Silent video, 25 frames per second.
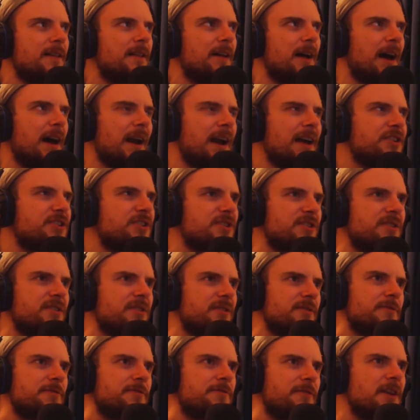and I just
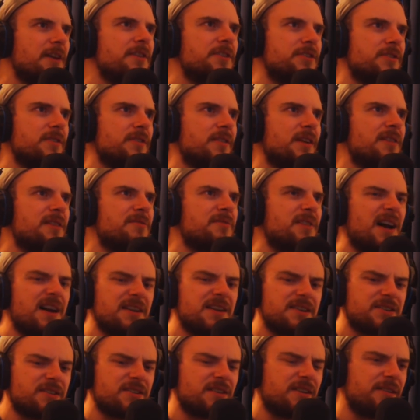couldn't function. I
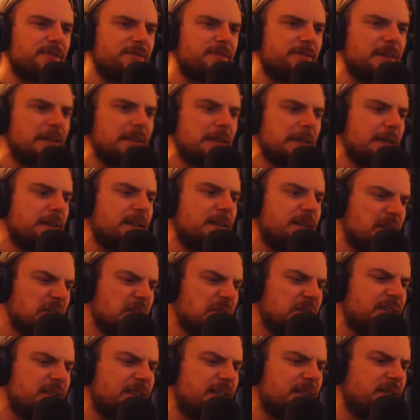started feeling
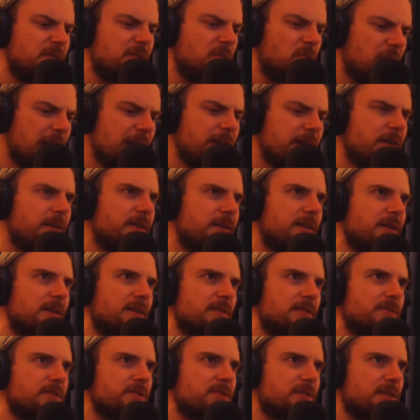guilty and weird, and
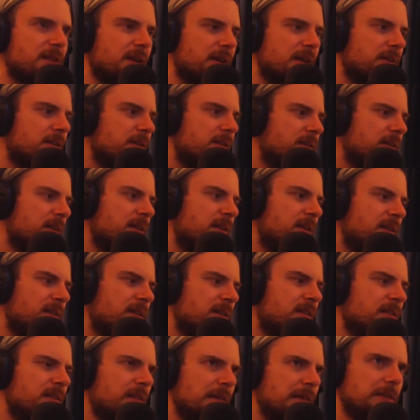I was just like,
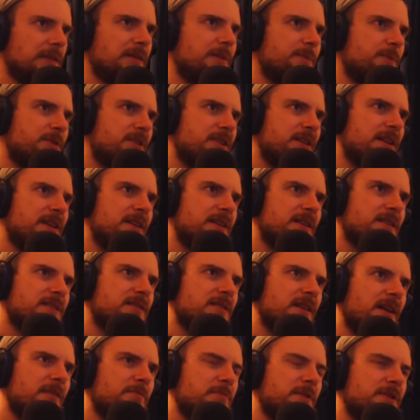oh,
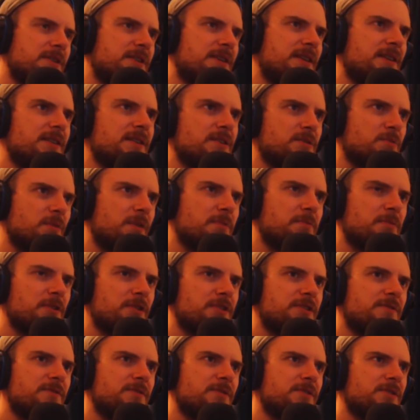I've been seeing this one
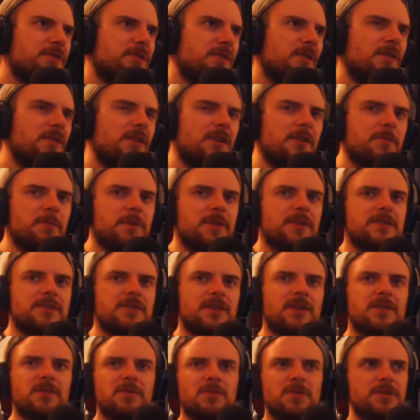person for so long, but this
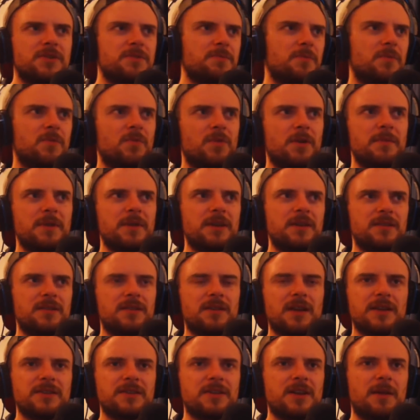other woman
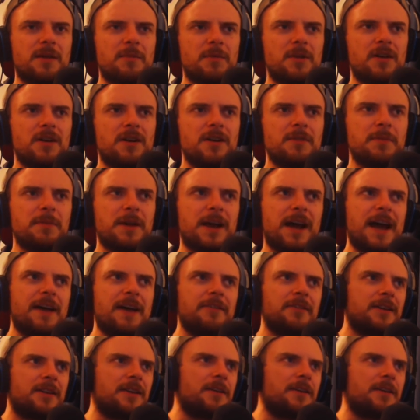has come along, but I haven't